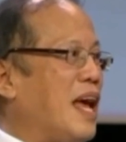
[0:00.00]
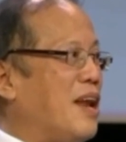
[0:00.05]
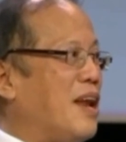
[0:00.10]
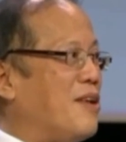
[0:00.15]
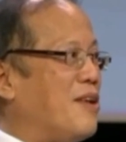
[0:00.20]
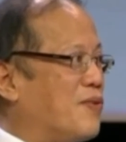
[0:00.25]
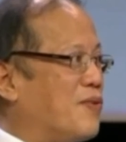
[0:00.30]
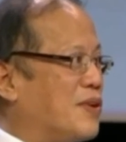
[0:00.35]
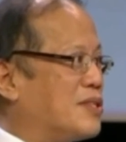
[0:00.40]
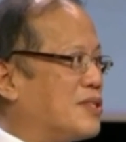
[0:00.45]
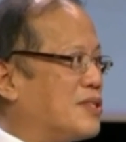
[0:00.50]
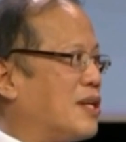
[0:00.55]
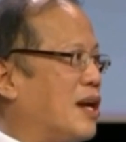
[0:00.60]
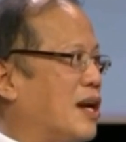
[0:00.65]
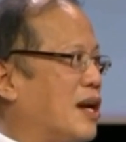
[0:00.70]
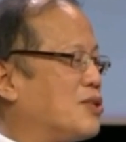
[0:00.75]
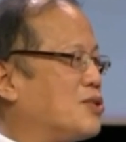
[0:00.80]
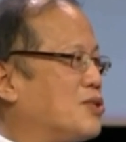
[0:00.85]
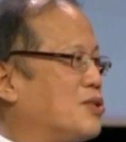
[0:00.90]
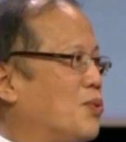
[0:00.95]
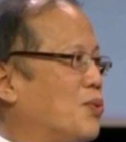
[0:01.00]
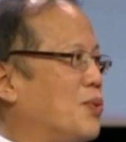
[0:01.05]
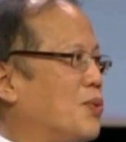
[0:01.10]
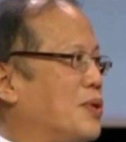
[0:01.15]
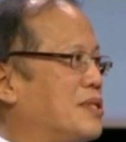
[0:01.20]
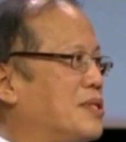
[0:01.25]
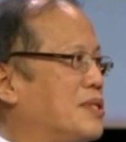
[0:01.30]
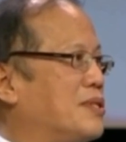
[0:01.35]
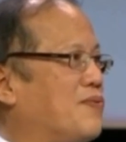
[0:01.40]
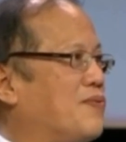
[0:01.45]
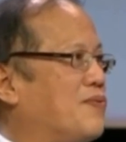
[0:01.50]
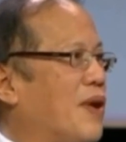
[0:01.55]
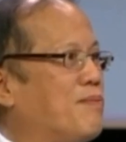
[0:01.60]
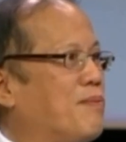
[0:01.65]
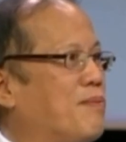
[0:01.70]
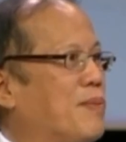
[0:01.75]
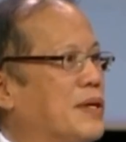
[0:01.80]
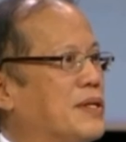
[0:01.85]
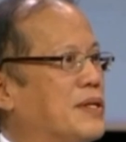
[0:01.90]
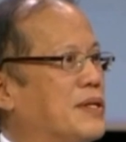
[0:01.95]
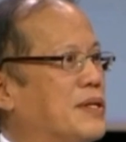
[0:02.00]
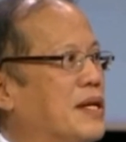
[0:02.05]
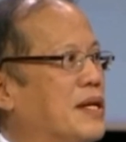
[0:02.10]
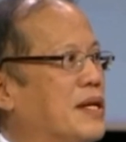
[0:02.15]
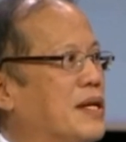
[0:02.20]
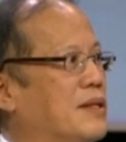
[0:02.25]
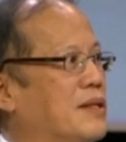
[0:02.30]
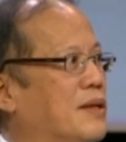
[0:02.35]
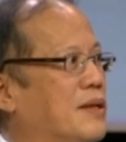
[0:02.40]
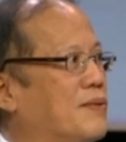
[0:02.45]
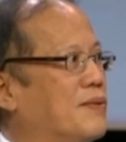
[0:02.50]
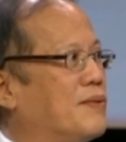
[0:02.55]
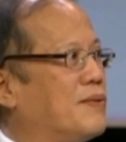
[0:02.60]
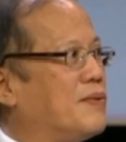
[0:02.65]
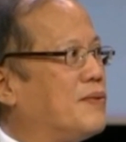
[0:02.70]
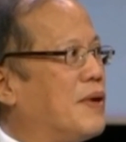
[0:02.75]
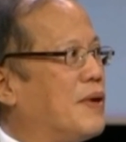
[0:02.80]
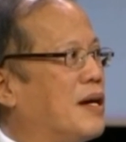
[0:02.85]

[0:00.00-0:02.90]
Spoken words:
the infrastructure, which is 5% of,